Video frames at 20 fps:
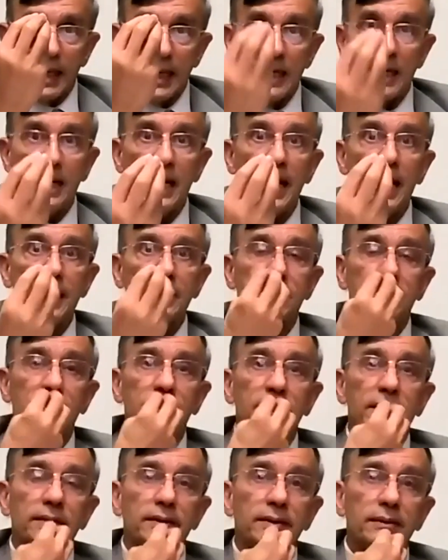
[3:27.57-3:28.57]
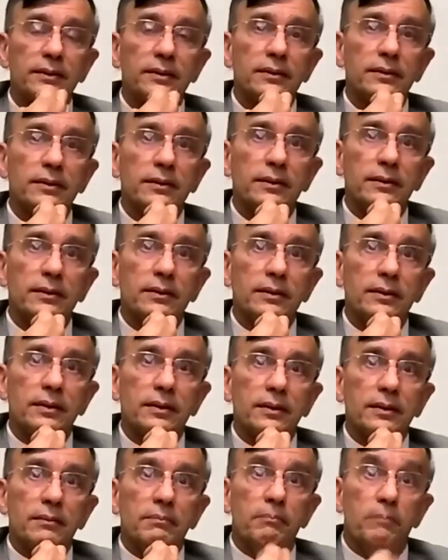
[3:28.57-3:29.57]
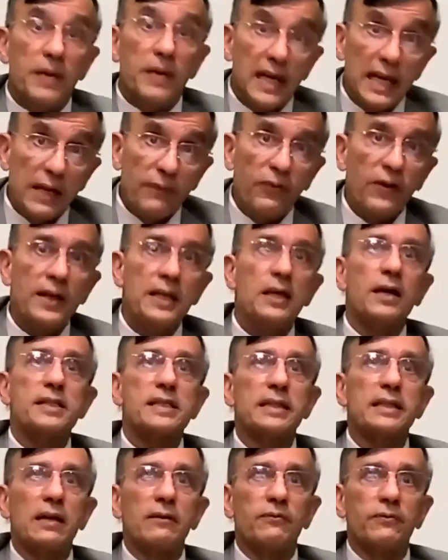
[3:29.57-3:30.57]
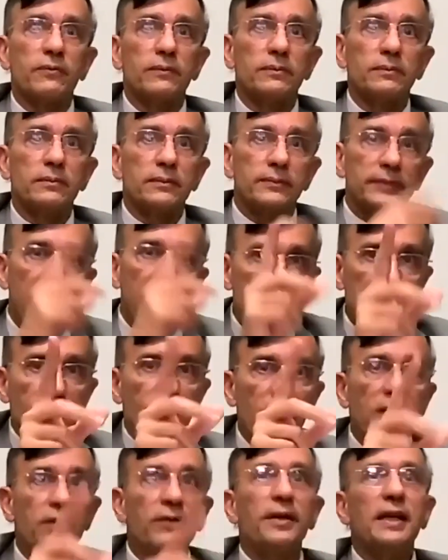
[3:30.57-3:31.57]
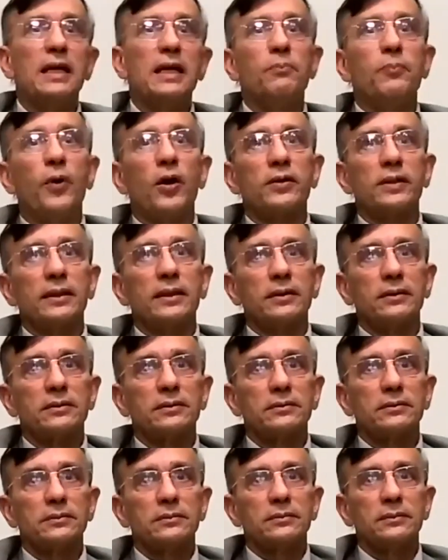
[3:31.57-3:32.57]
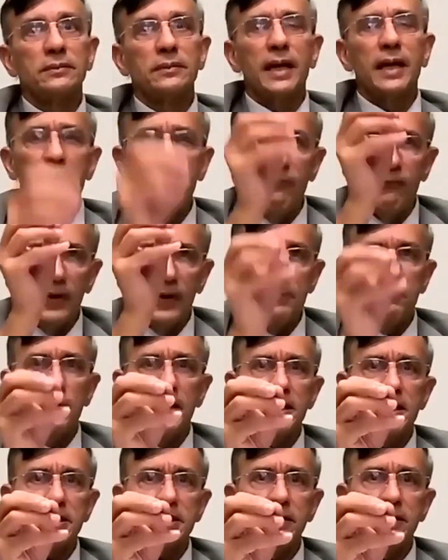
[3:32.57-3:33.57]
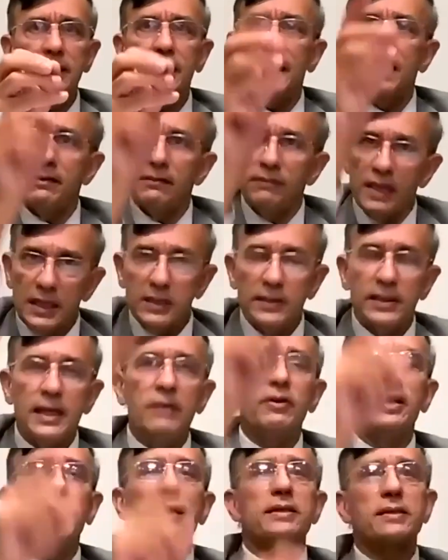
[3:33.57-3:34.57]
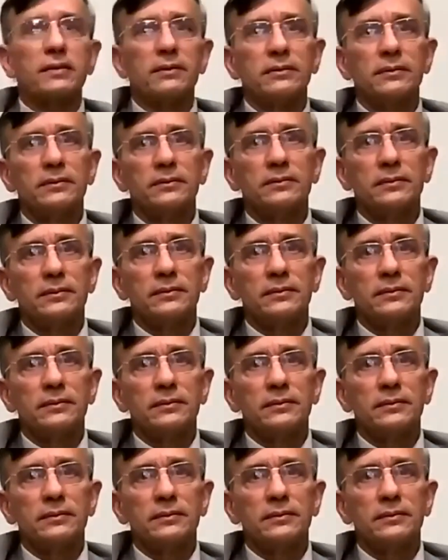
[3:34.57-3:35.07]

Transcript: innate belief in yourself. That is very, very important. Every person can reach the Everest.